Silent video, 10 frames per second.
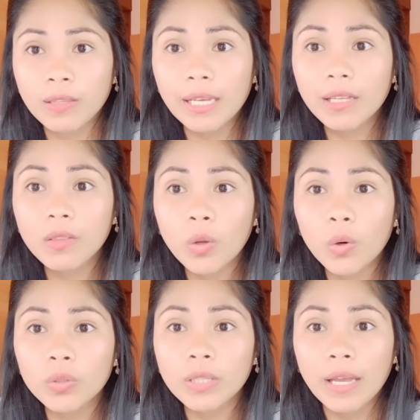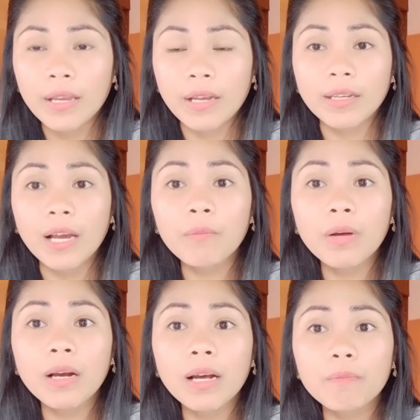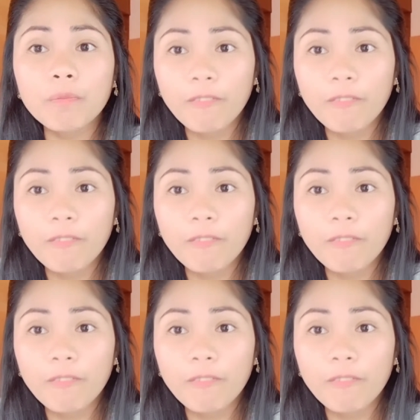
Take note, ayan, ang mga